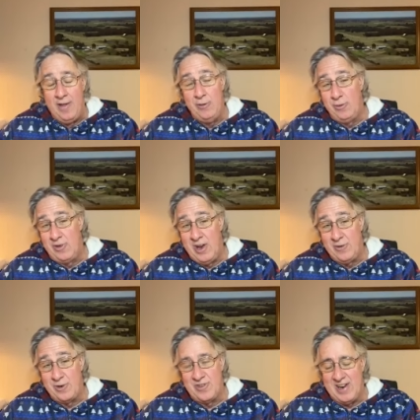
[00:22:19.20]
This was an
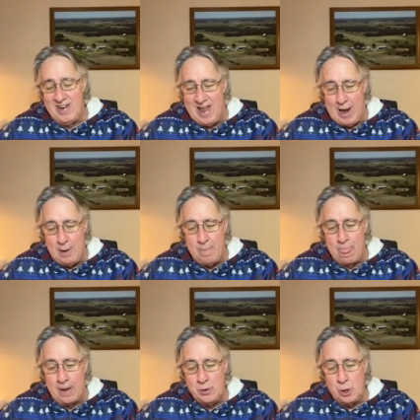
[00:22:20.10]
interesting line.
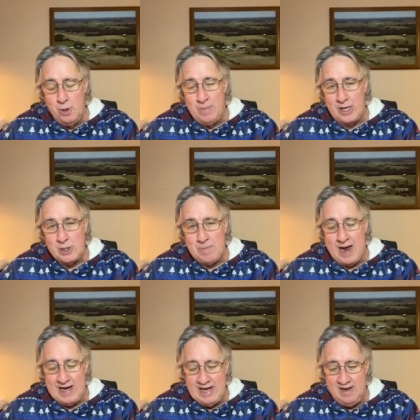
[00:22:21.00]
Too much
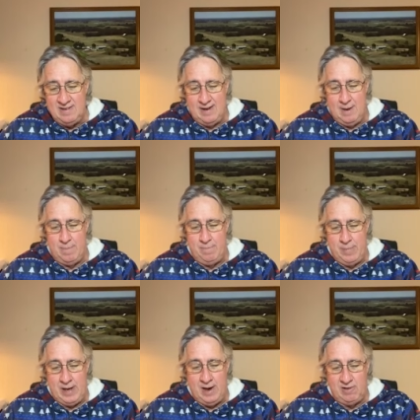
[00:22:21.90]
magnesium
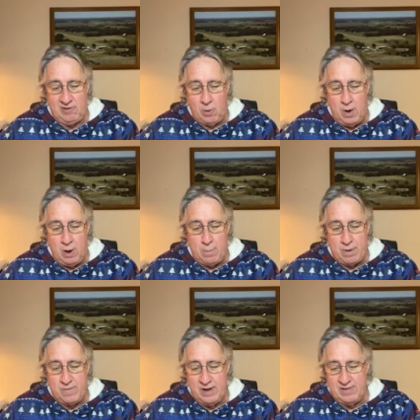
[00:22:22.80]
in a soil
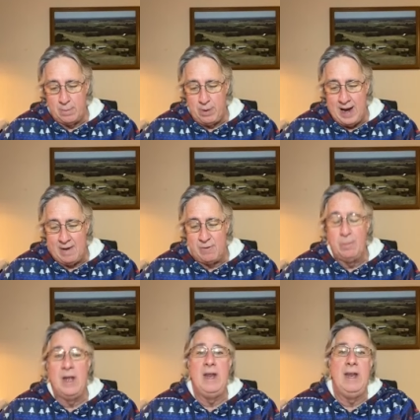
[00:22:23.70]
prevents the plant
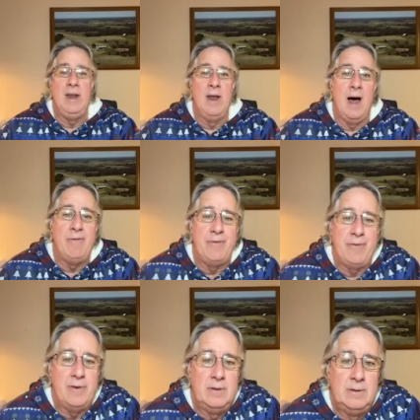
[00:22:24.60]
from getting
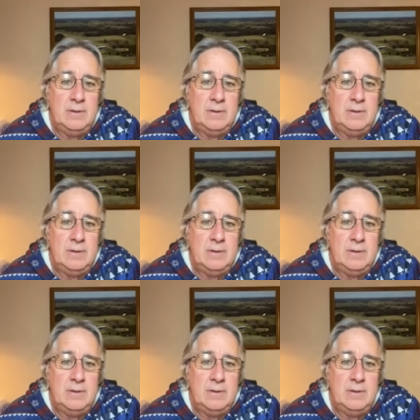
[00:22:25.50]
enough